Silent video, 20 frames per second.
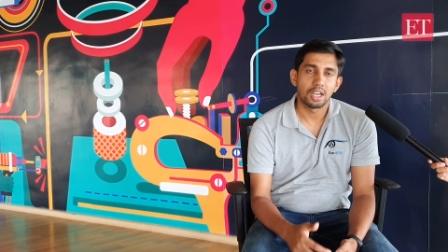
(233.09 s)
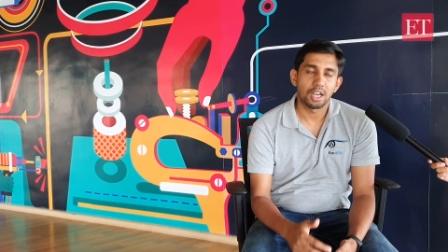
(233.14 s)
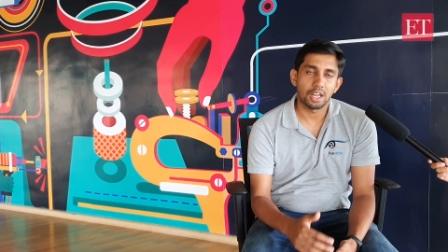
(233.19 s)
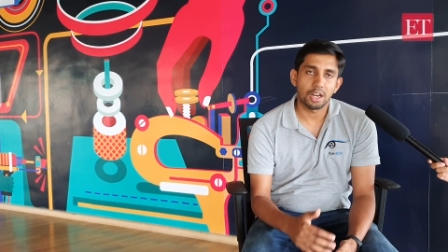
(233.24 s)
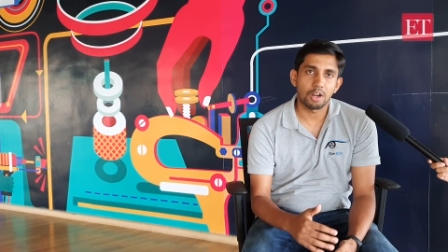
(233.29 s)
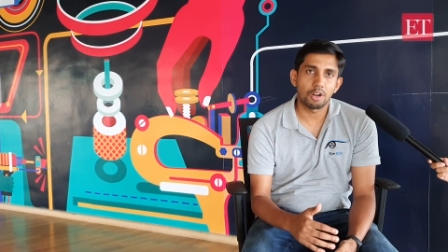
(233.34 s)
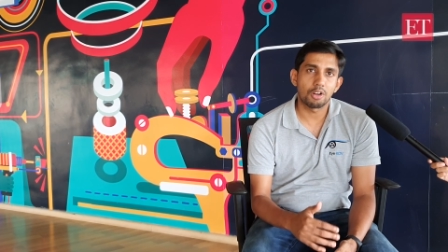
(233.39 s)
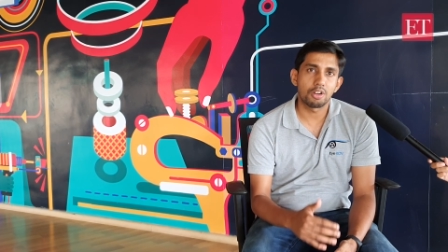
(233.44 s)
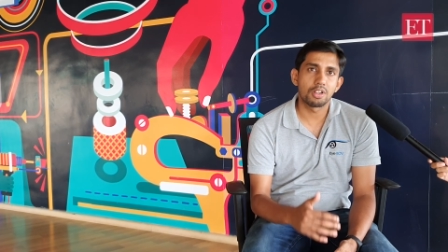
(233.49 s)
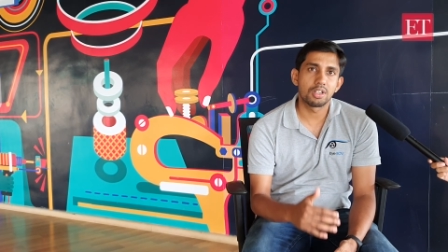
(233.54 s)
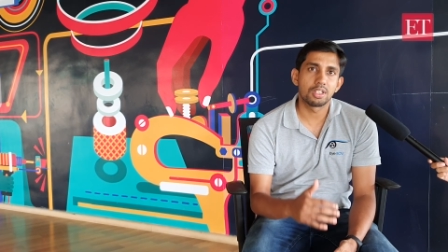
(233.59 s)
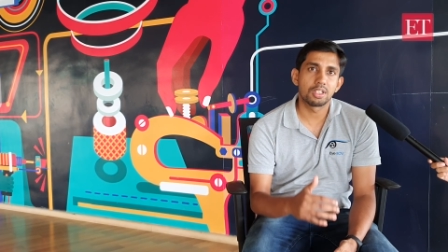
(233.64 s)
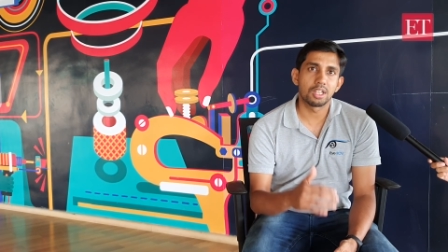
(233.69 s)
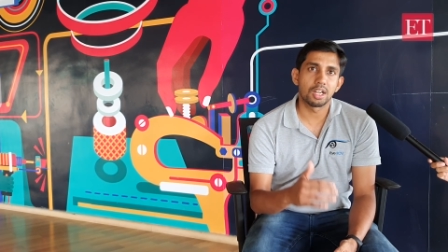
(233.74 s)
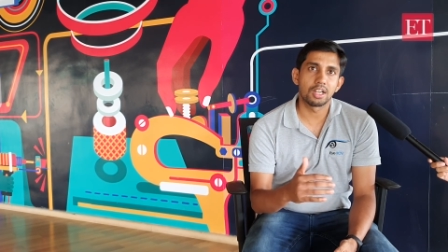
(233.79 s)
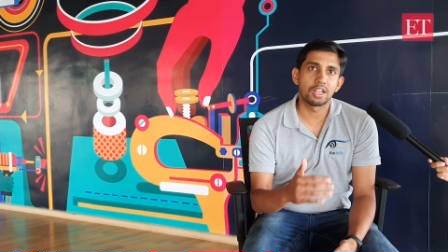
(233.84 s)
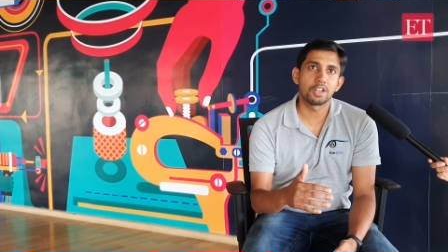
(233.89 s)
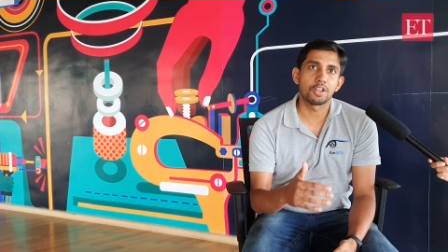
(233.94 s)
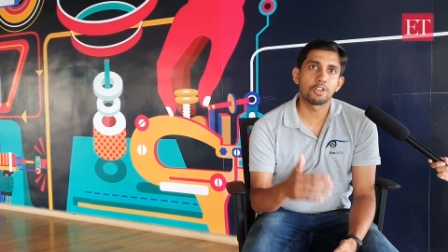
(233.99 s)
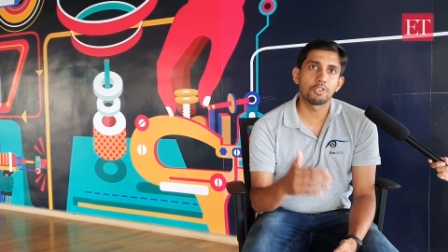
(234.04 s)
around
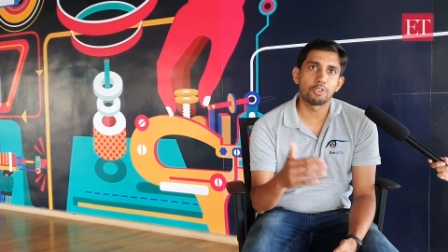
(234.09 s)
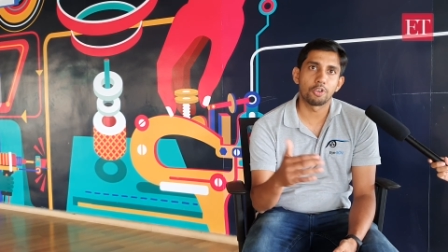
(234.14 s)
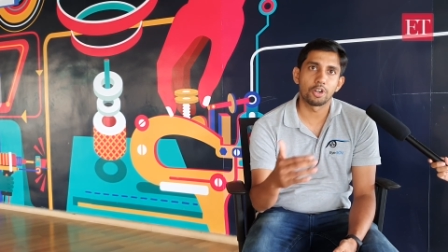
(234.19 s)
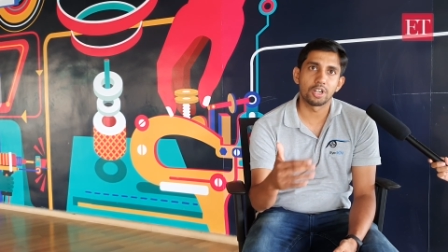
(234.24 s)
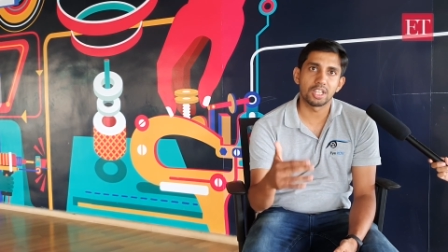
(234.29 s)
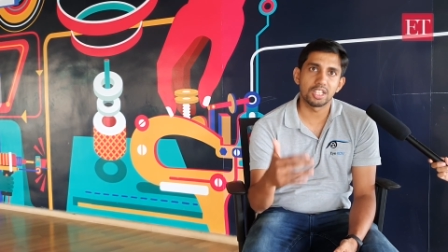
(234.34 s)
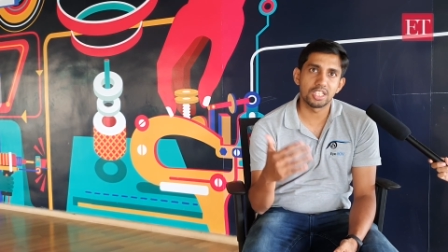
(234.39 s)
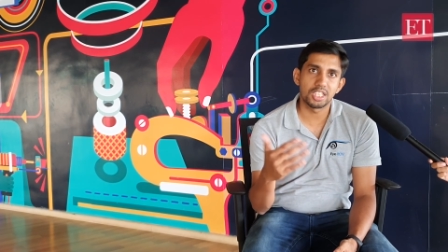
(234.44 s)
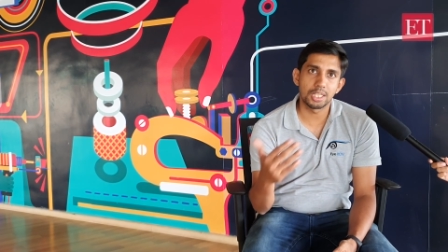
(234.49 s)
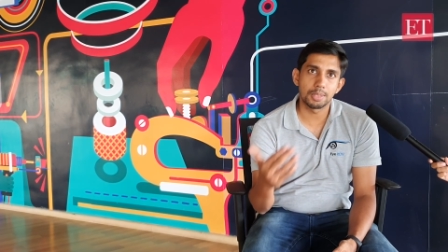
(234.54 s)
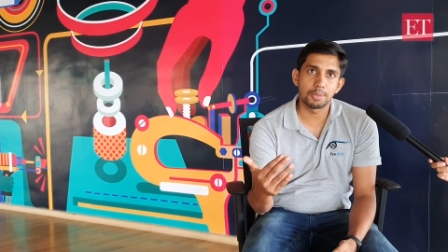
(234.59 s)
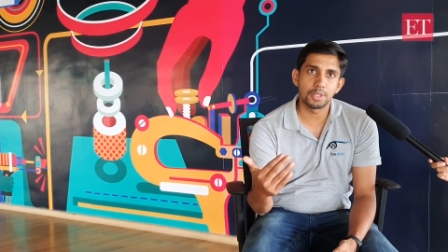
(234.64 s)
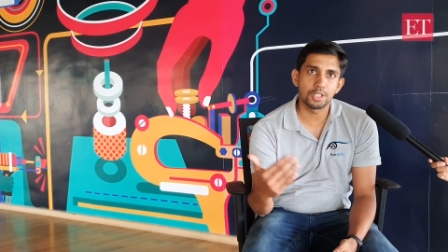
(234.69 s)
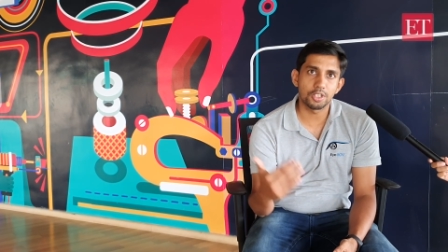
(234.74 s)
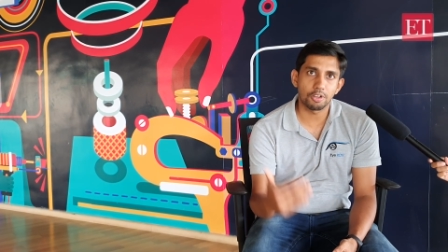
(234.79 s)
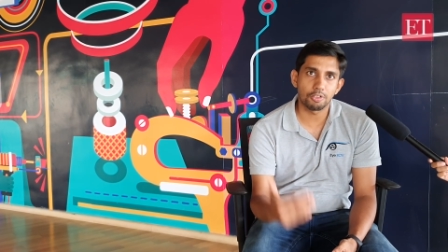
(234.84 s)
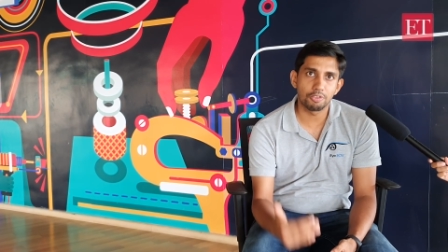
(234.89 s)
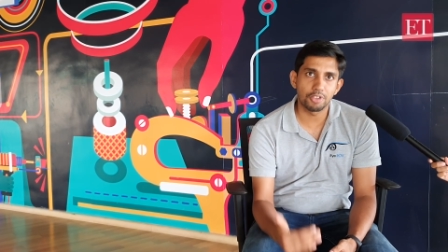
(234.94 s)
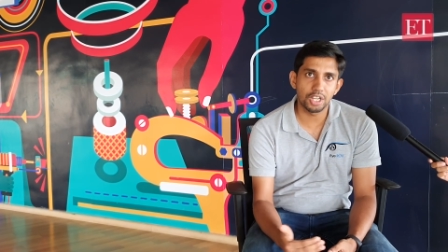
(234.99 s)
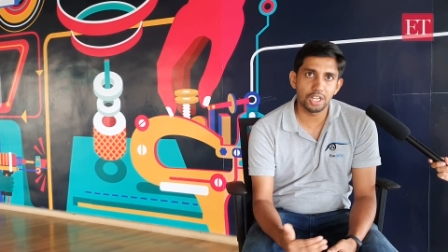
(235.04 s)
30 to 40 GBs
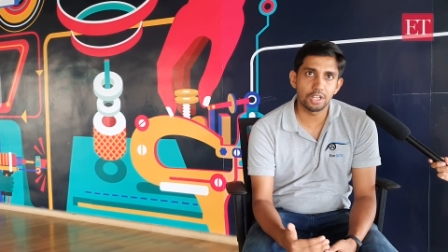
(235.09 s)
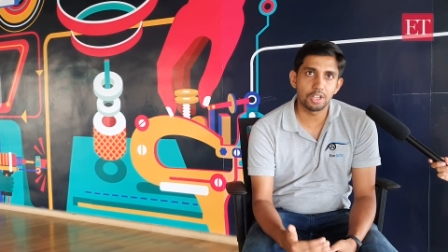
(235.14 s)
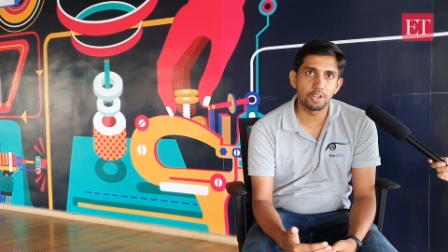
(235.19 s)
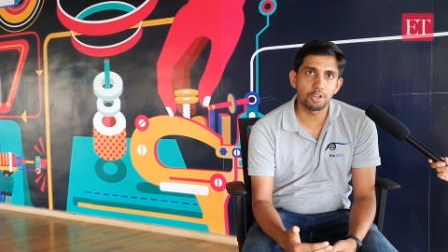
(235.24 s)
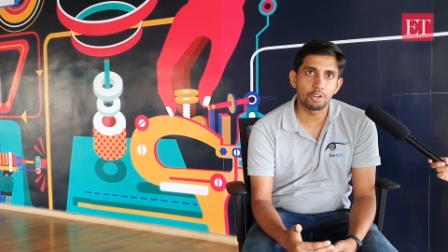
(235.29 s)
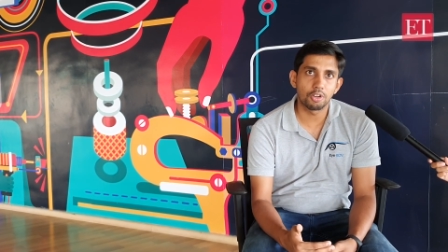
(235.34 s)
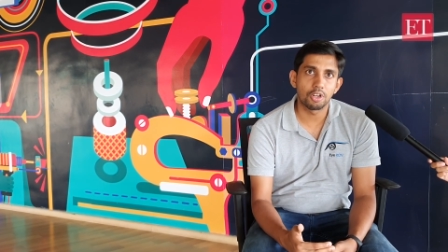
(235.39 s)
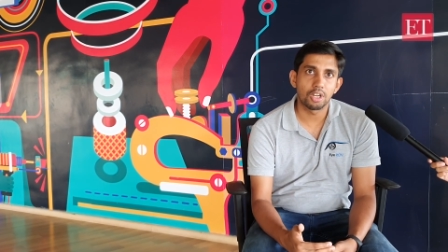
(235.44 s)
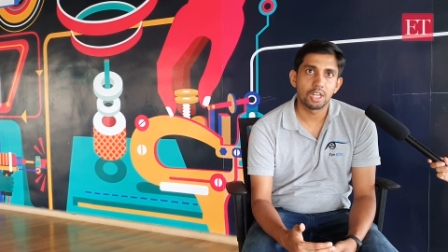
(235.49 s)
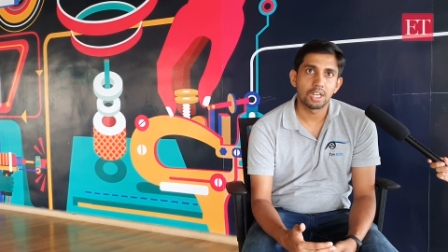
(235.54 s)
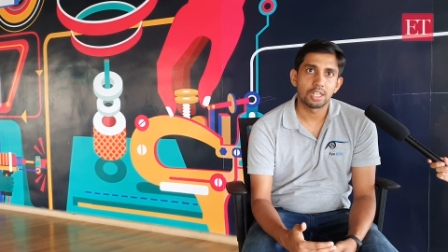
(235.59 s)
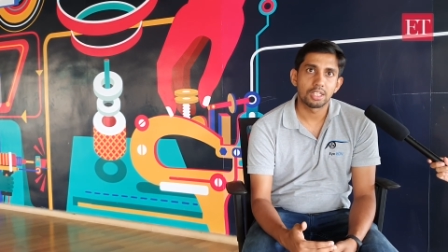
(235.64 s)
of video.